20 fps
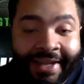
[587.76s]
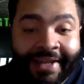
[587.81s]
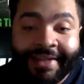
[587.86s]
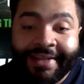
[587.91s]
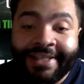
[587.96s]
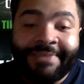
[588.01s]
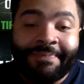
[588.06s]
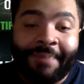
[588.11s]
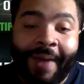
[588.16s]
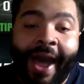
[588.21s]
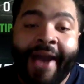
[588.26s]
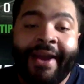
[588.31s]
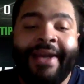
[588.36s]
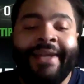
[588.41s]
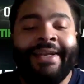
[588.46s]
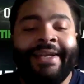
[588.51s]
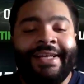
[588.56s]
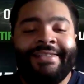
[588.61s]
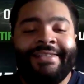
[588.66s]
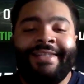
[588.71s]
this pack,
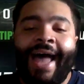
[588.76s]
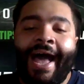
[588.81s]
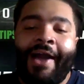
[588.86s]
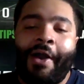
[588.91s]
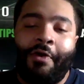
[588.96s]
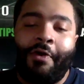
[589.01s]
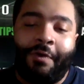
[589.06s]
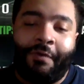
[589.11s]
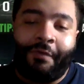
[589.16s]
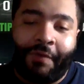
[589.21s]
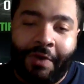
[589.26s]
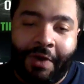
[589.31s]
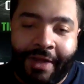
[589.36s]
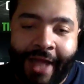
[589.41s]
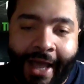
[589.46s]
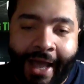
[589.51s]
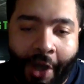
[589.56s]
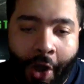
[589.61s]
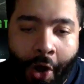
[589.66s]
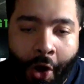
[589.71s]
and it's not going to feel
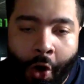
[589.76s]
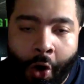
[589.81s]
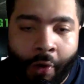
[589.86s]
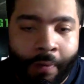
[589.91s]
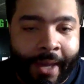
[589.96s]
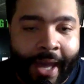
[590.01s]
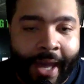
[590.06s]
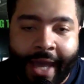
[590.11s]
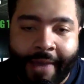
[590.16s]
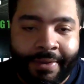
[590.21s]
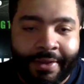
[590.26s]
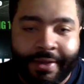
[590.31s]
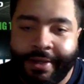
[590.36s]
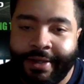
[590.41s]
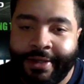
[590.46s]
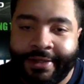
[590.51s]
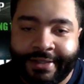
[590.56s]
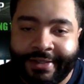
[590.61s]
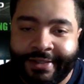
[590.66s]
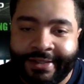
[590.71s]
like a home game
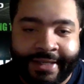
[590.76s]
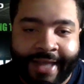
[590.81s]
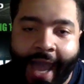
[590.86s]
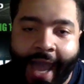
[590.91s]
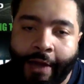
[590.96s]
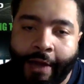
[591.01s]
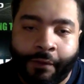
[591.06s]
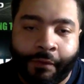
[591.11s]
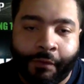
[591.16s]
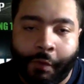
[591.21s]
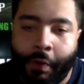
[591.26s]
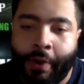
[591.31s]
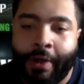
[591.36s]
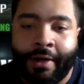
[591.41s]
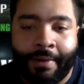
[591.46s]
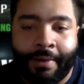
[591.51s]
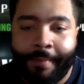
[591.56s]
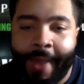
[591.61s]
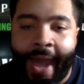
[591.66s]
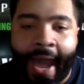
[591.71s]
because it's in
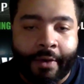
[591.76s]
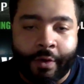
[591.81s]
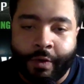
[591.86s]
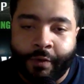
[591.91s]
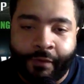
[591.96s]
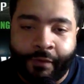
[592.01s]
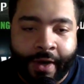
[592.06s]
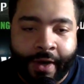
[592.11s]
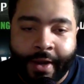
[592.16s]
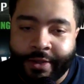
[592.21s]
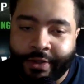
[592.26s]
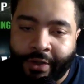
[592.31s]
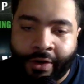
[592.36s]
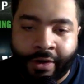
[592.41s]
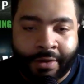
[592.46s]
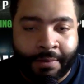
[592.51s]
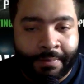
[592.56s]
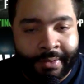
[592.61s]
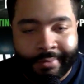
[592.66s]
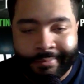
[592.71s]
California and Packer fans are
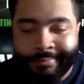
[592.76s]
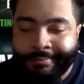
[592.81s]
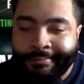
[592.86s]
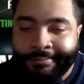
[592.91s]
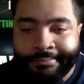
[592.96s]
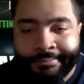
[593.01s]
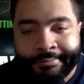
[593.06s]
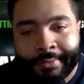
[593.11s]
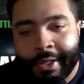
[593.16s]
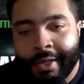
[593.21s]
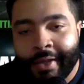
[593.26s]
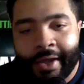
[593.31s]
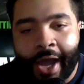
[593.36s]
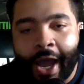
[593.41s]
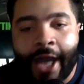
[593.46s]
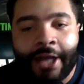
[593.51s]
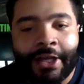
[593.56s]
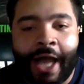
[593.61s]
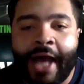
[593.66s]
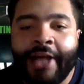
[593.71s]
going to be
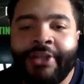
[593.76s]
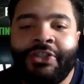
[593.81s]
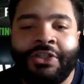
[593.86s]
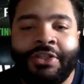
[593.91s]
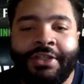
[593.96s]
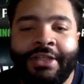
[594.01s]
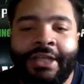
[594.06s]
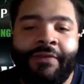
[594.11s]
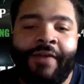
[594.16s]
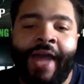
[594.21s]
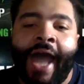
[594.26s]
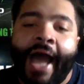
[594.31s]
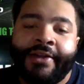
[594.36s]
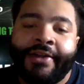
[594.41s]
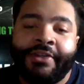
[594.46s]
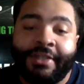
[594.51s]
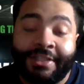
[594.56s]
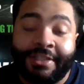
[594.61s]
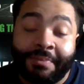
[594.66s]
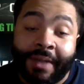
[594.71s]
I shouldn't even have
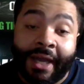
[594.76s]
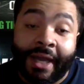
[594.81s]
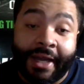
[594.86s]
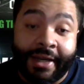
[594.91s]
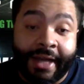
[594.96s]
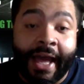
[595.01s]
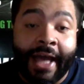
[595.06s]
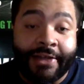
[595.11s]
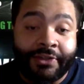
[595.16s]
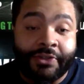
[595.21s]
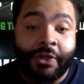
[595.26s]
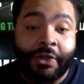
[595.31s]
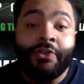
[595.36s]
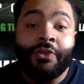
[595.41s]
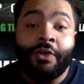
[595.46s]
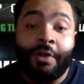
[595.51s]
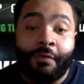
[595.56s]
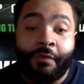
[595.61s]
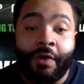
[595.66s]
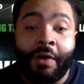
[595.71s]
to explain that. So it's
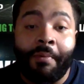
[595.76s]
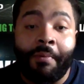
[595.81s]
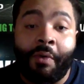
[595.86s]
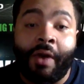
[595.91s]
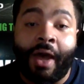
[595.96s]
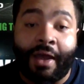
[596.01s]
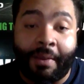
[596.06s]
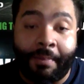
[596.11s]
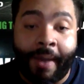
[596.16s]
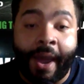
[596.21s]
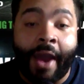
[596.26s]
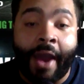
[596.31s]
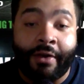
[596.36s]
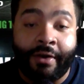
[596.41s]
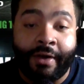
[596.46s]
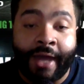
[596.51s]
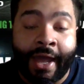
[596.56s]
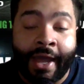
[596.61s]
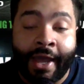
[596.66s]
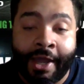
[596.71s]
going to feel more like a Packer
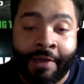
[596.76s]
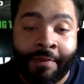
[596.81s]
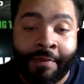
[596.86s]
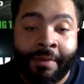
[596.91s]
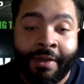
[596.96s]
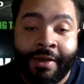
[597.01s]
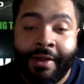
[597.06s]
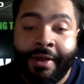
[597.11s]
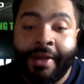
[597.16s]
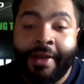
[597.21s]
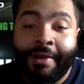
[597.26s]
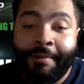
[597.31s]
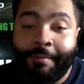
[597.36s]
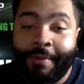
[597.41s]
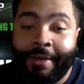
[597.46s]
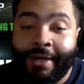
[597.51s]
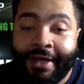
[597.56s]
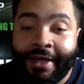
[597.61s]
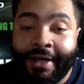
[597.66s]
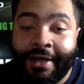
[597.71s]
game.
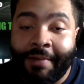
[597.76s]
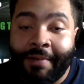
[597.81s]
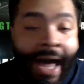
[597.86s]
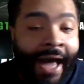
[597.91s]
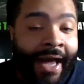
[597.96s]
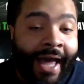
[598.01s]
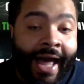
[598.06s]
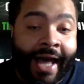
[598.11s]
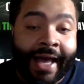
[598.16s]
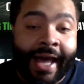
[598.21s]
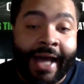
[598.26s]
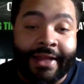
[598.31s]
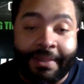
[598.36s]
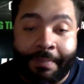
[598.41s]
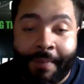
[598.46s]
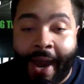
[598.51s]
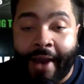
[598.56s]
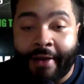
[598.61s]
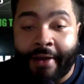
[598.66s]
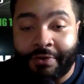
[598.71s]
But I got the
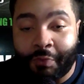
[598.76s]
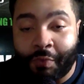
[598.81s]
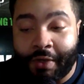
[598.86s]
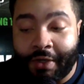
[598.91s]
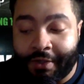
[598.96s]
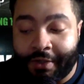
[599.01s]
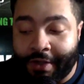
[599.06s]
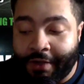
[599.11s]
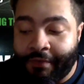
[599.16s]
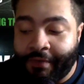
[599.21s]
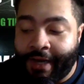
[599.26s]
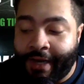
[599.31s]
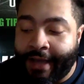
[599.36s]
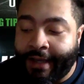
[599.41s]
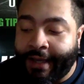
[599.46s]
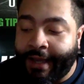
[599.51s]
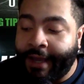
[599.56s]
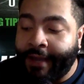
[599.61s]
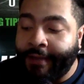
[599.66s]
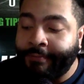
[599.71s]
Packers to win and cover that
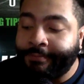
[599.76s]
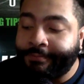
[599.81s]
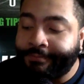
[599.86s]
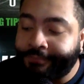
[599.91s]
game.